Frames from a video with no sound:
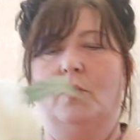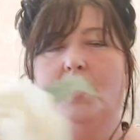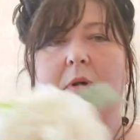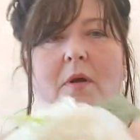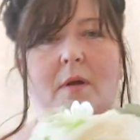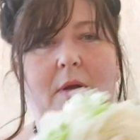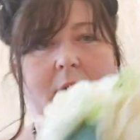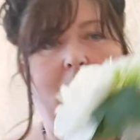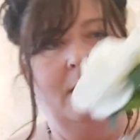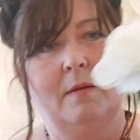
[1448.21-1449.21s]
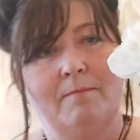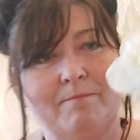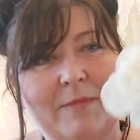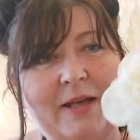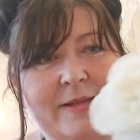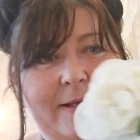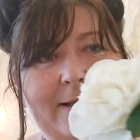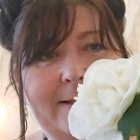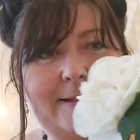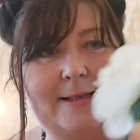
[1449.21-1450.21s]
up its
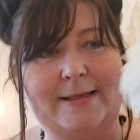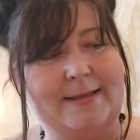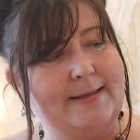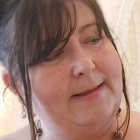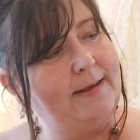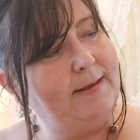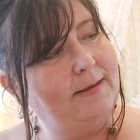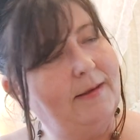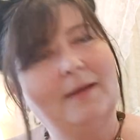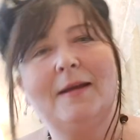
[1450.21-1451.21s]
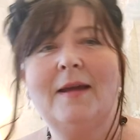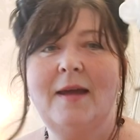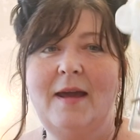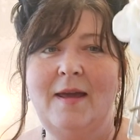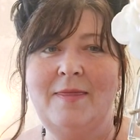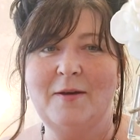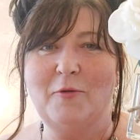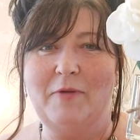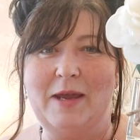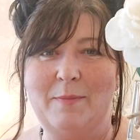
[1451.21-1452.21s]
little sister in the
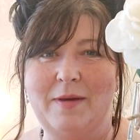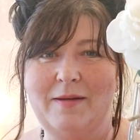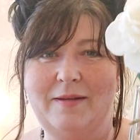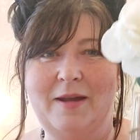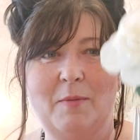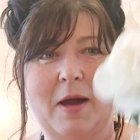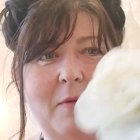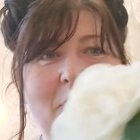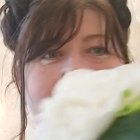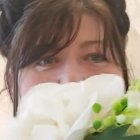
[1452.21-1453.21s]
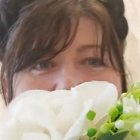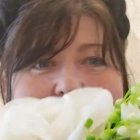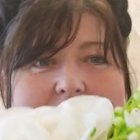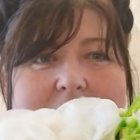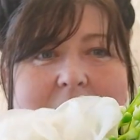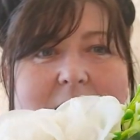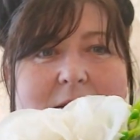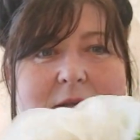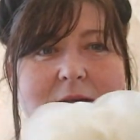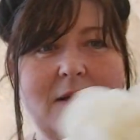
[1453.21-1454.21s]
cream. Now, how gorgeous is that?
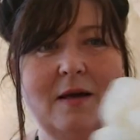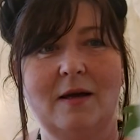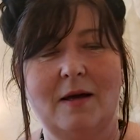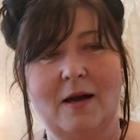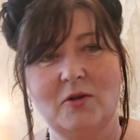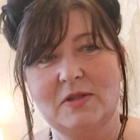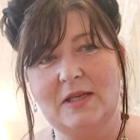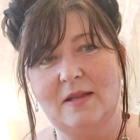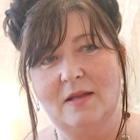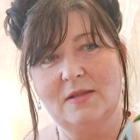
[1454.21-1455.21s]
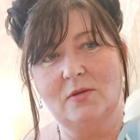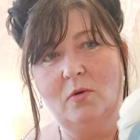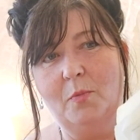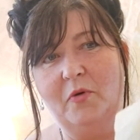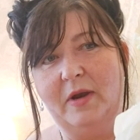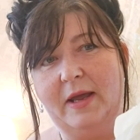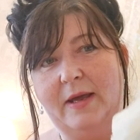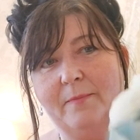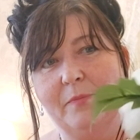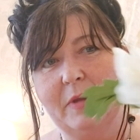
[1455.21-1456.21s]
I just think that's so
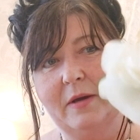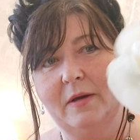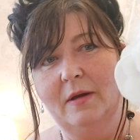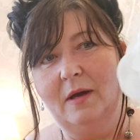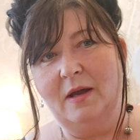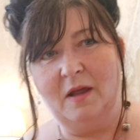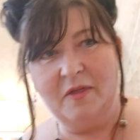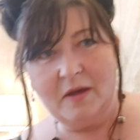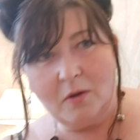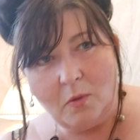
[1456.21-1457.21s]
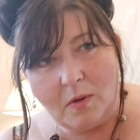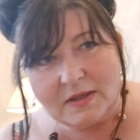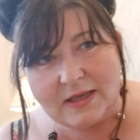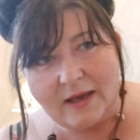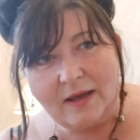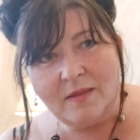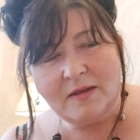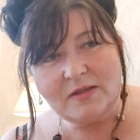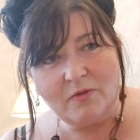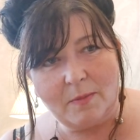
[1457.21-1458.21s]
pretty. And I think it goes like in
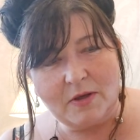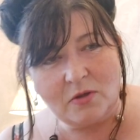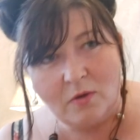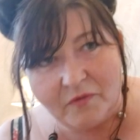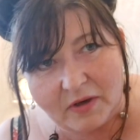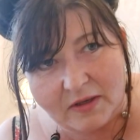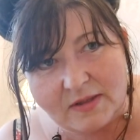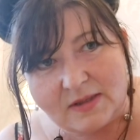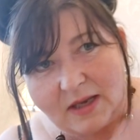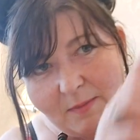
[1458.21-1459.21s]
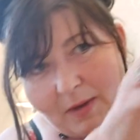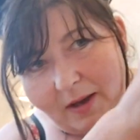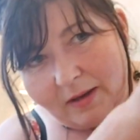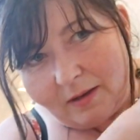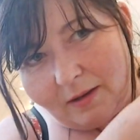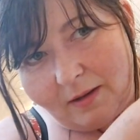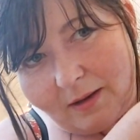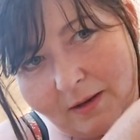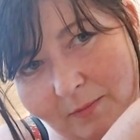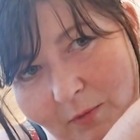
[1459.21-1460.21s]
this room. I don't know if you can see my
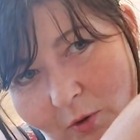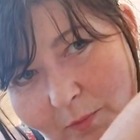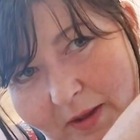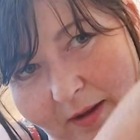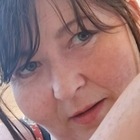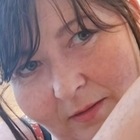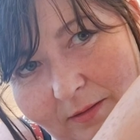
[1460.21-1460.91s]
up there